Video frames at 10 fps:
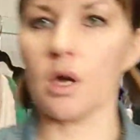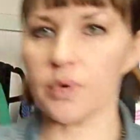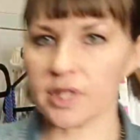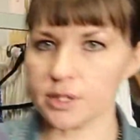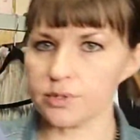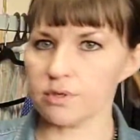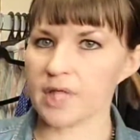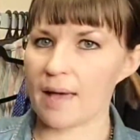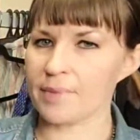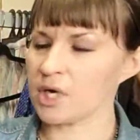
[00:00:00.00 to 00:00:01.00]
with
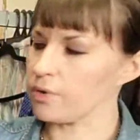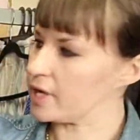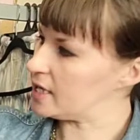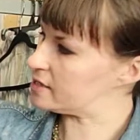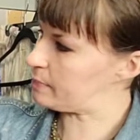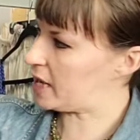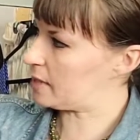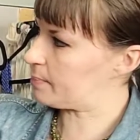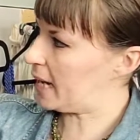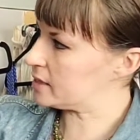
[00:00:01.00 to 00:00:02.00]
Lululemon, or it is made
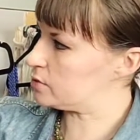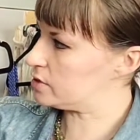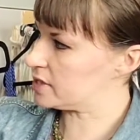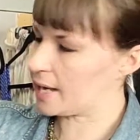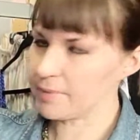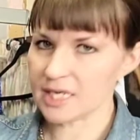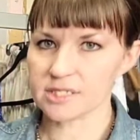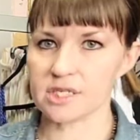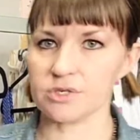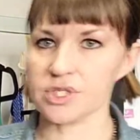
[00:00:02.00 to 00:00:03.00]
by Lululemon. It's
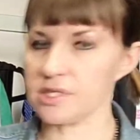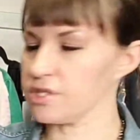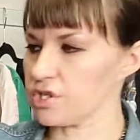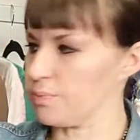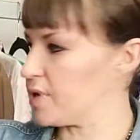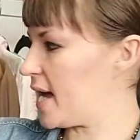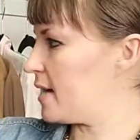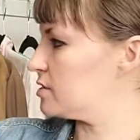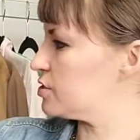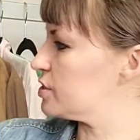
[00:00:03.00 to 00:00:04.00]
their sister
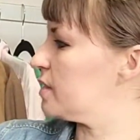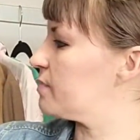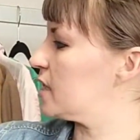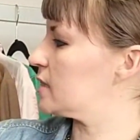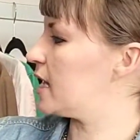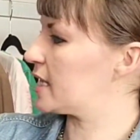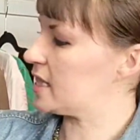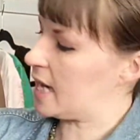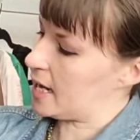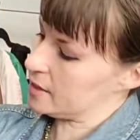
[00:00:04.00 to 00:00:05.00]
brand or something like
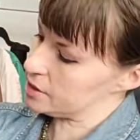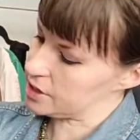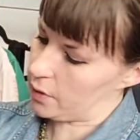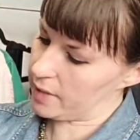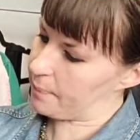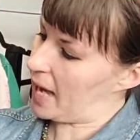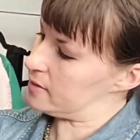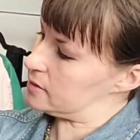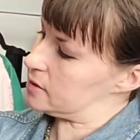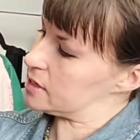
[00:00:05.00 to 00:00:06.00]
that. So it
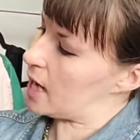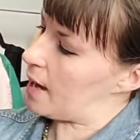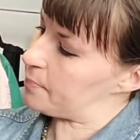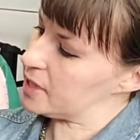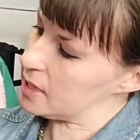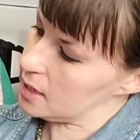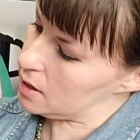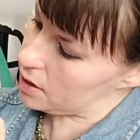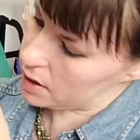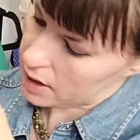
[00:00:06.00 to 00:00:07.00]
buttons up
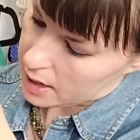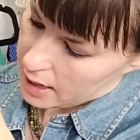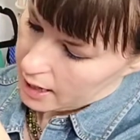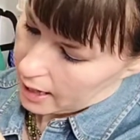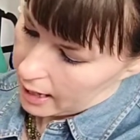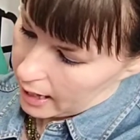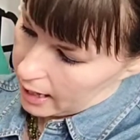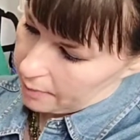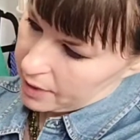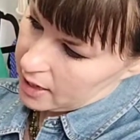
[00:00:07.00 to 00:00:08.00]
here.
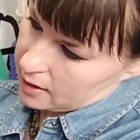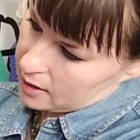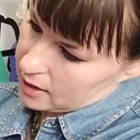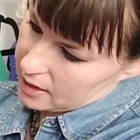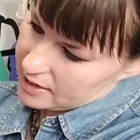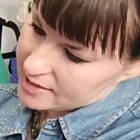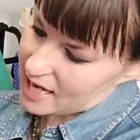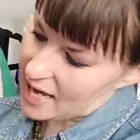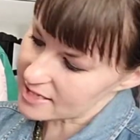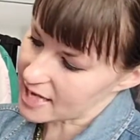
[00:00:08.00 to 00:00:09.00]
It
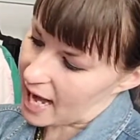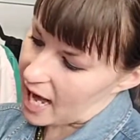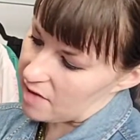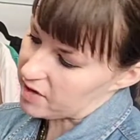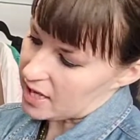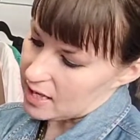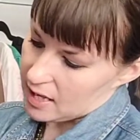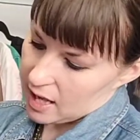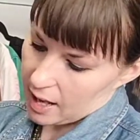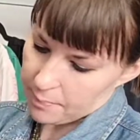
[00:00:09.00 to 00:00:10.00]
does have
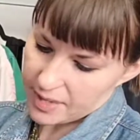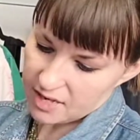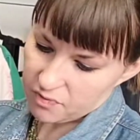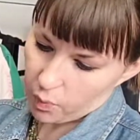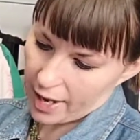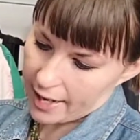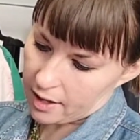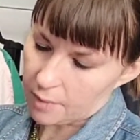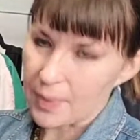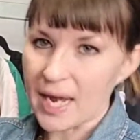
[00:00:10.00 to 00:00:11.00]
a bit of
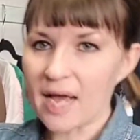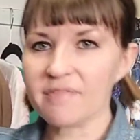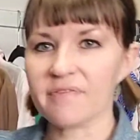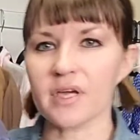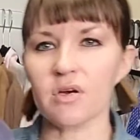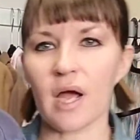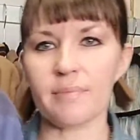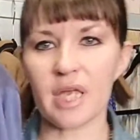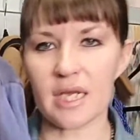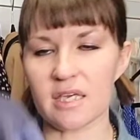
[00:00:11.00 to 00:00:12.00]
wear, but I figure I'm
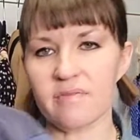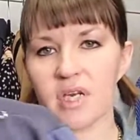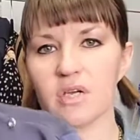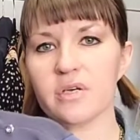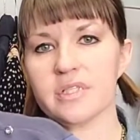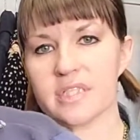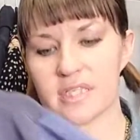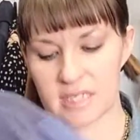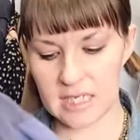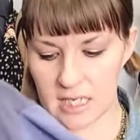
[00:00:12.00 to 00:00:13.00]
going to give it a good
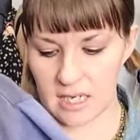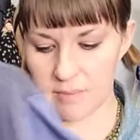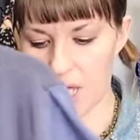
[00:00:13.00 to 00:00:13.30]
steam